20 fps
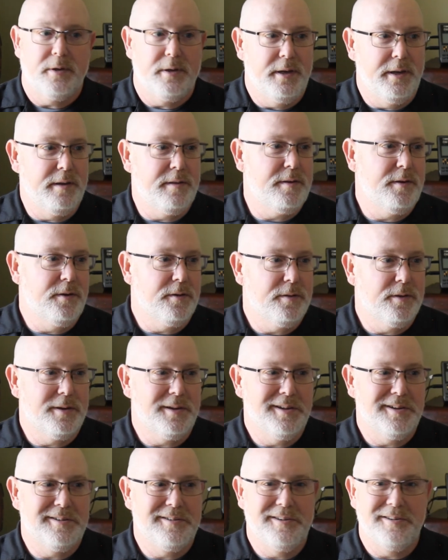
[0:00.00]
Easier than
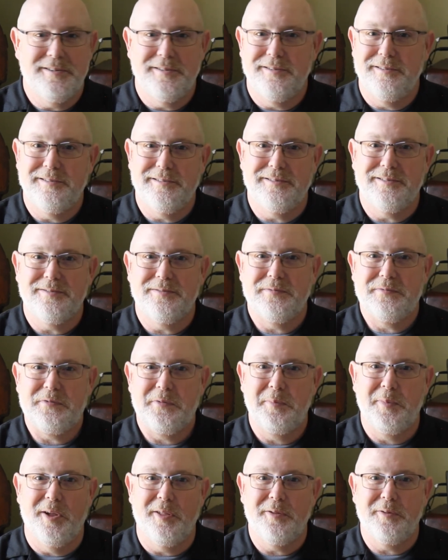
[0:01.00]
getting them
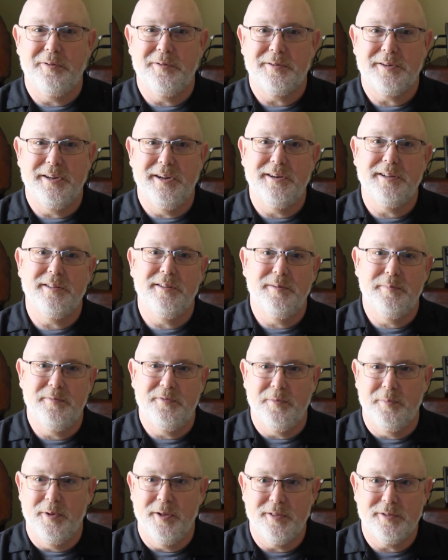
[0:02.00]
from
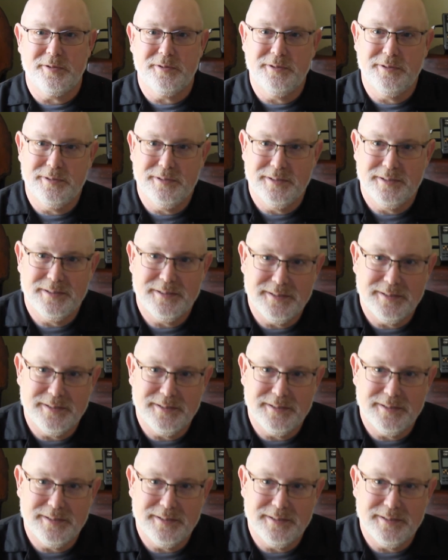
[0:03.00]
other